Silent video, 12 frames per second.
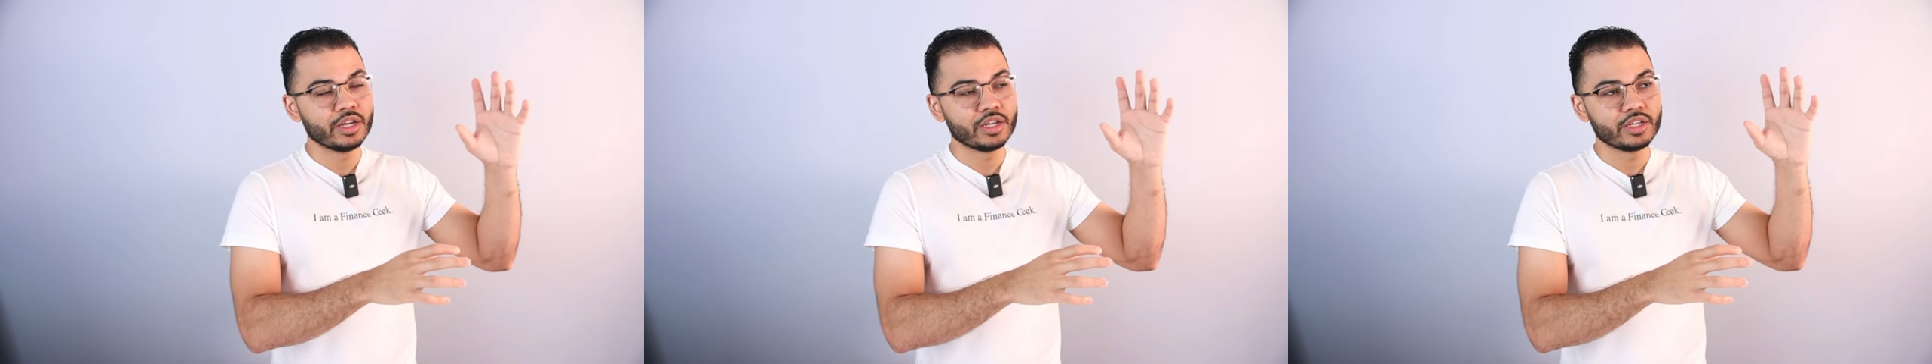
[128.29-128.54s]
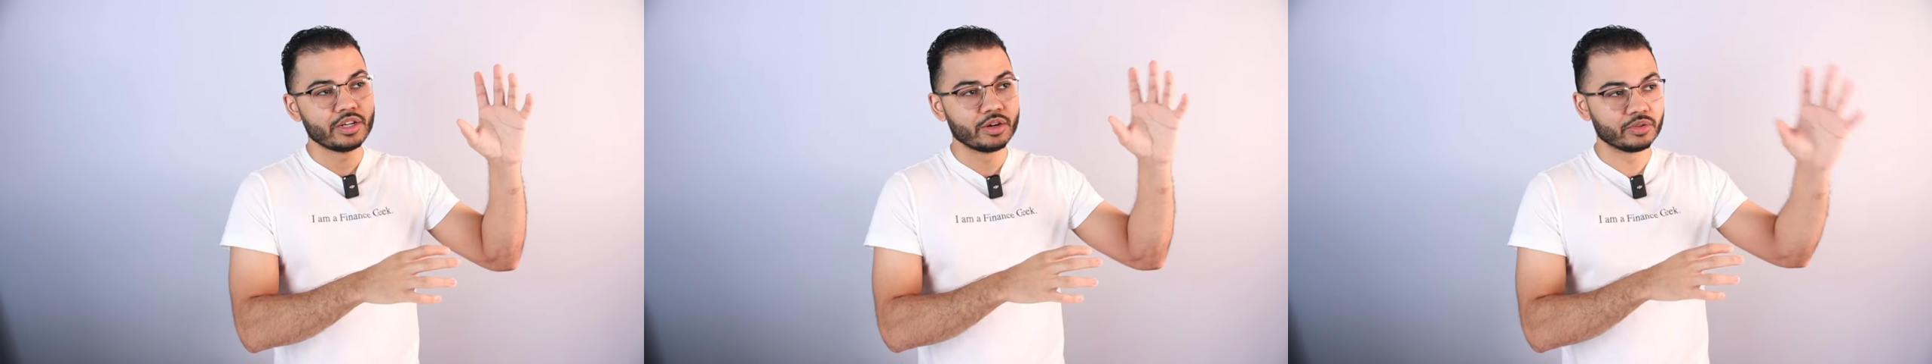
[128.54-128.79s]

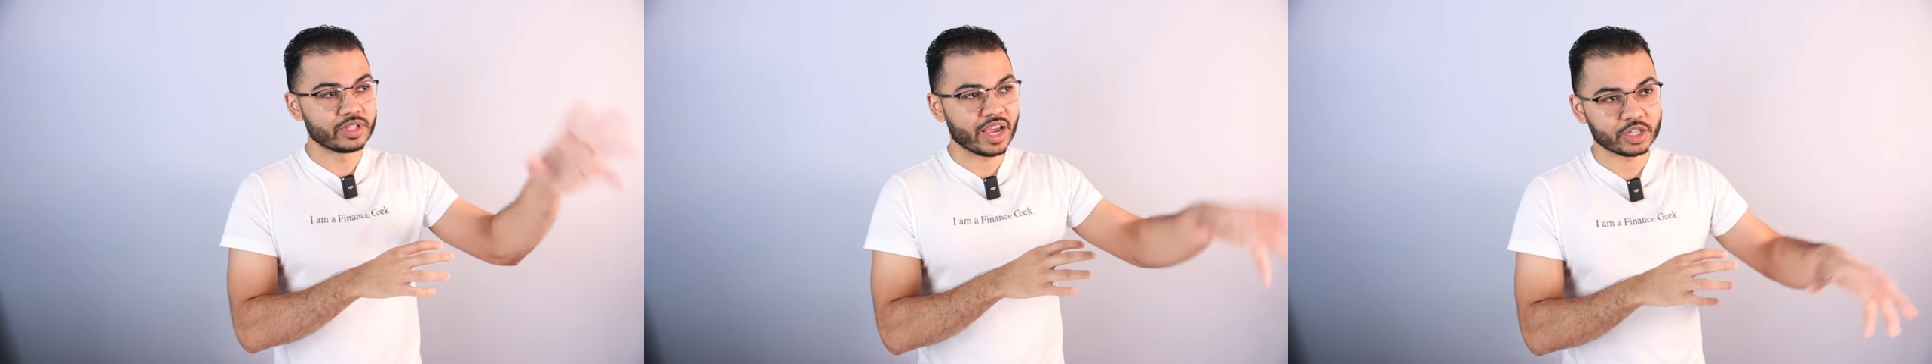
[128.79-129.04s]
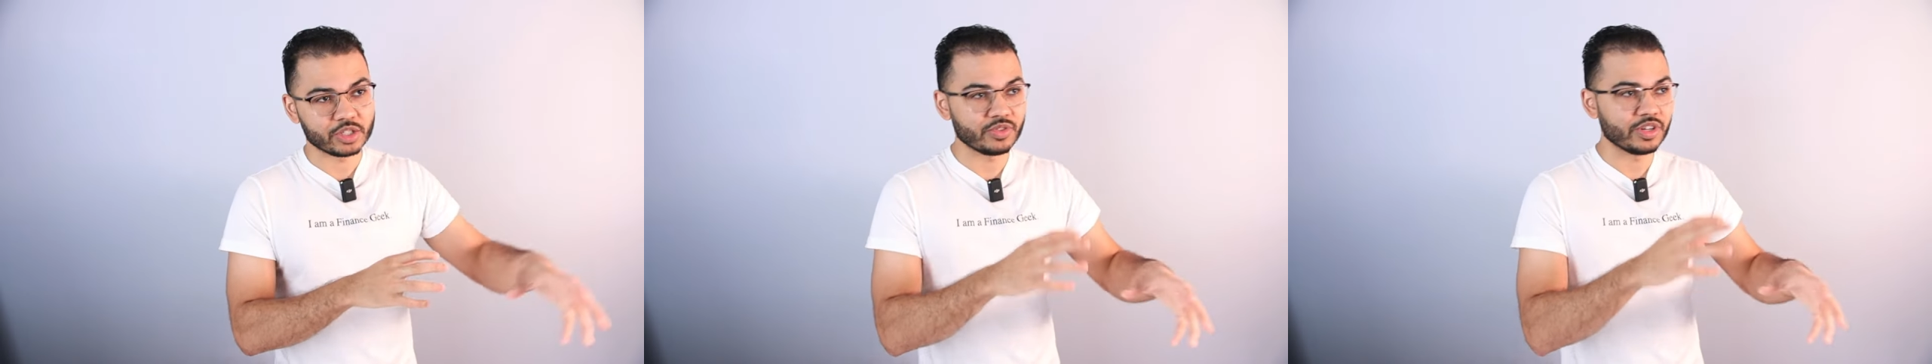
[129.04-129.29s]
you know,
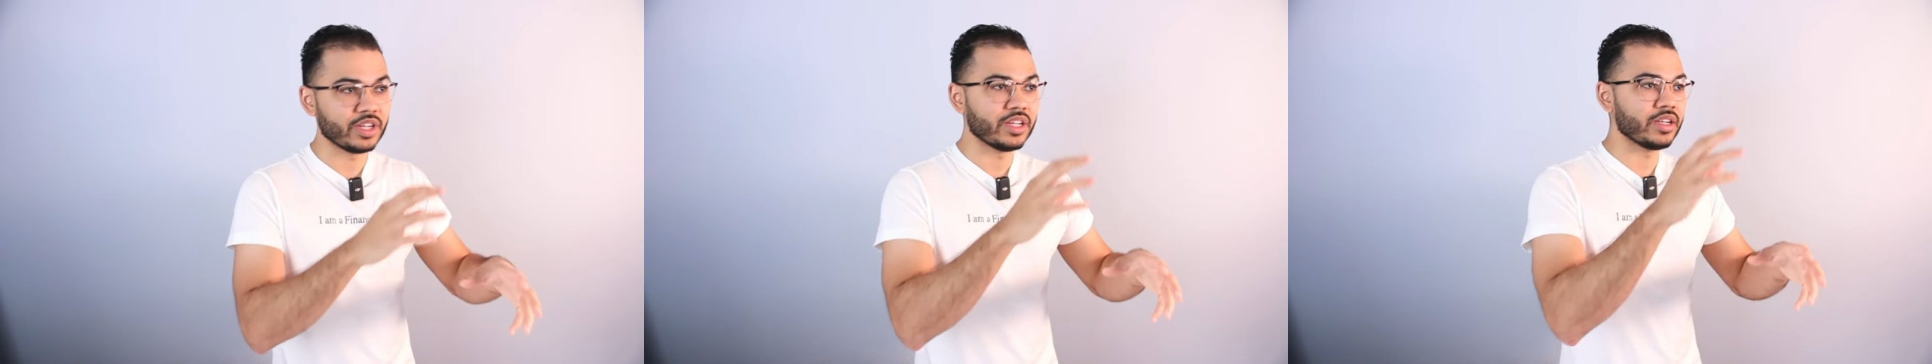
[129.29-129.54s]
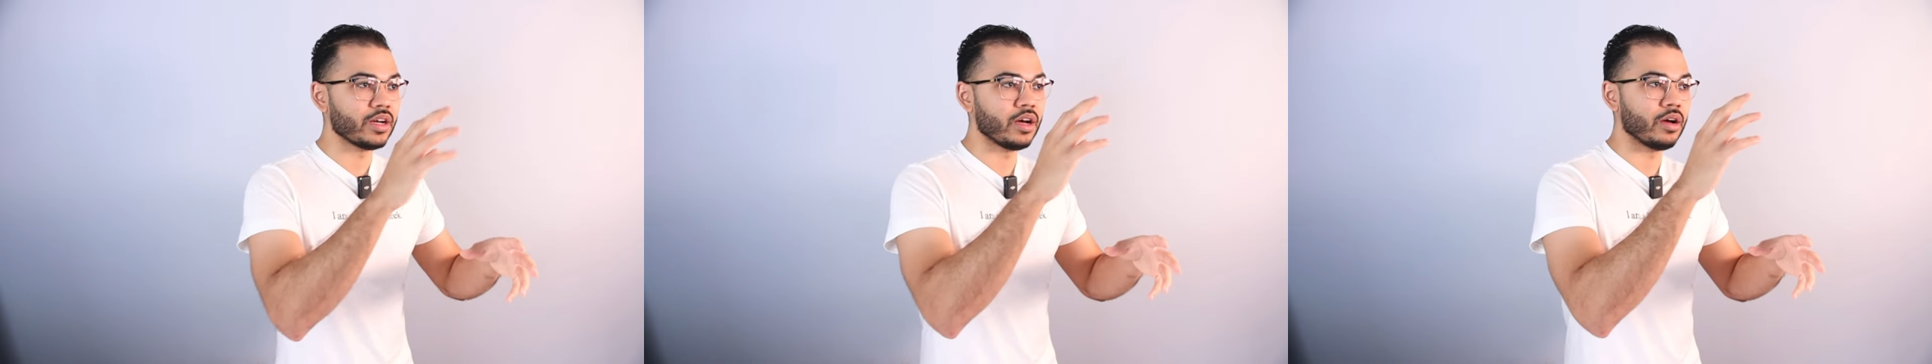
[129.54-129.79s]
tax-free
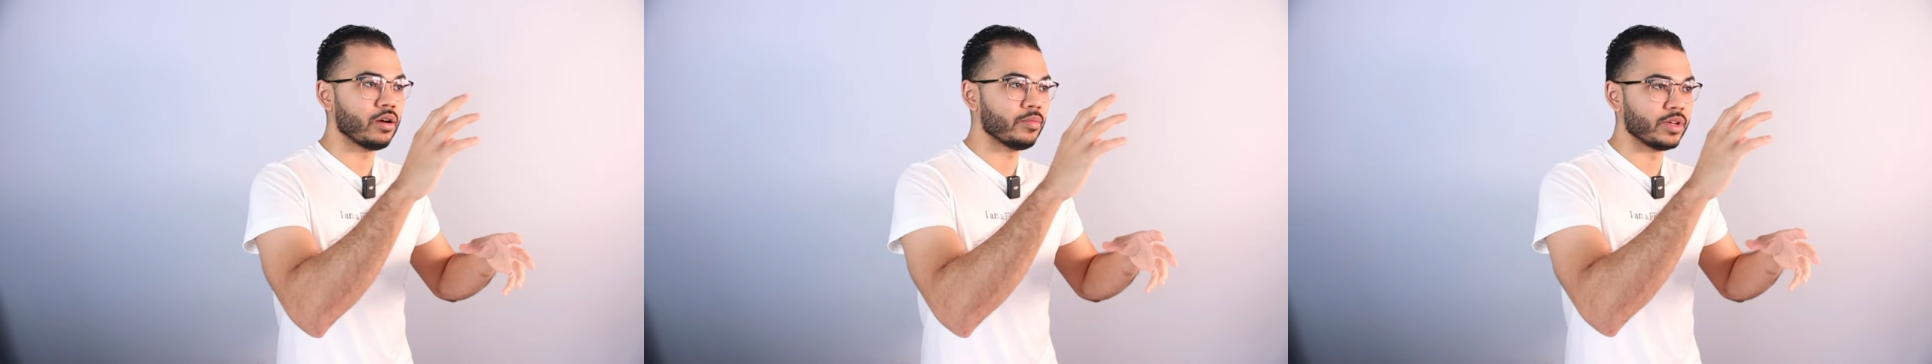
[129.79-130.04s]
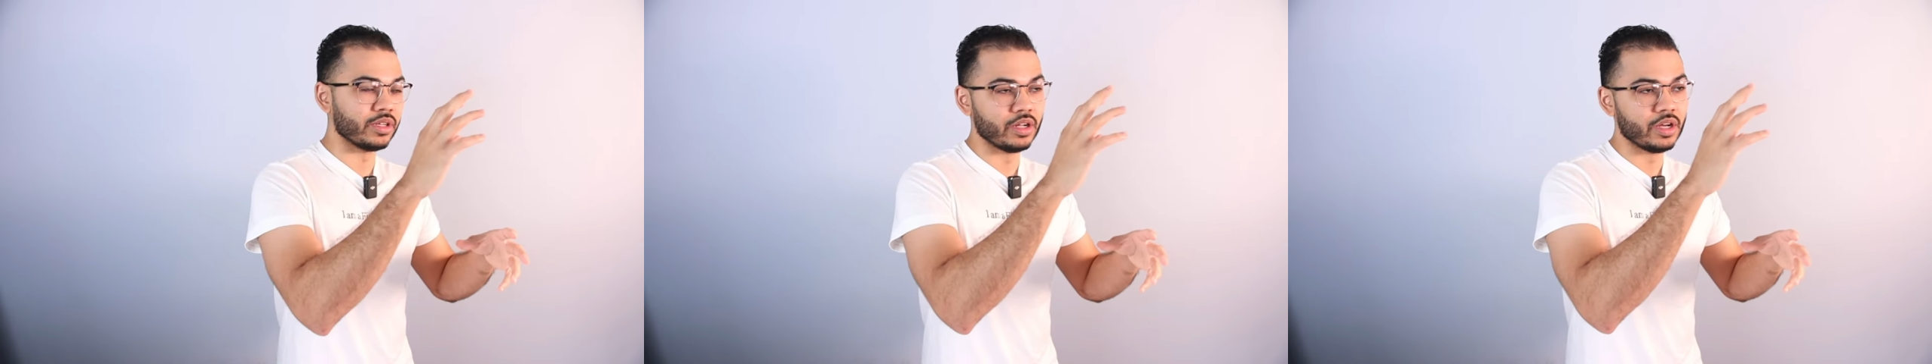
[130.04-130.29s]
income
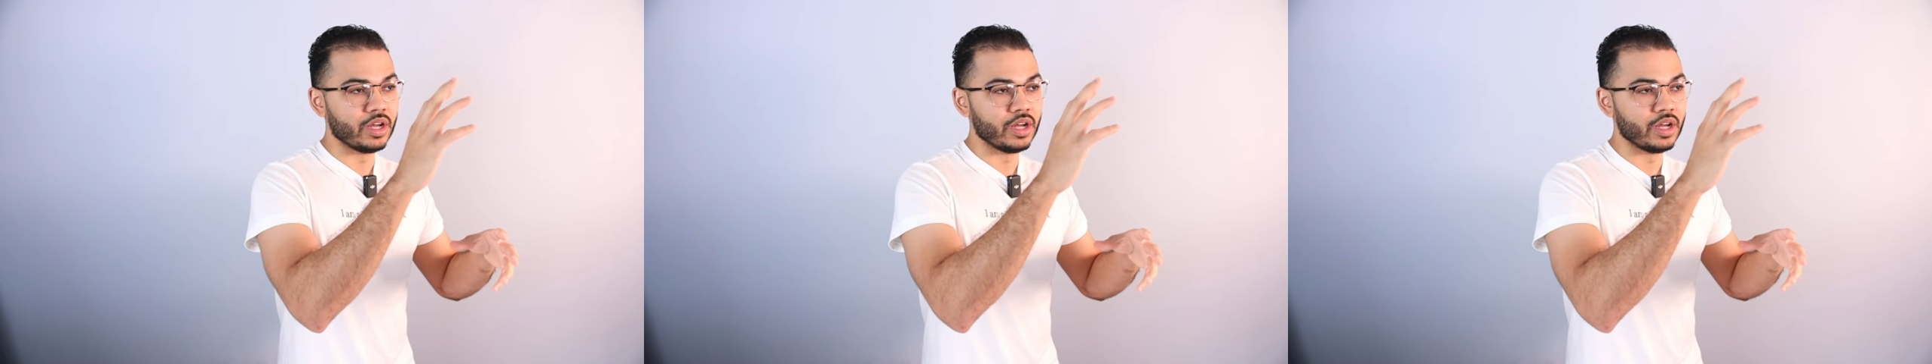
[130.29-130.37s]
and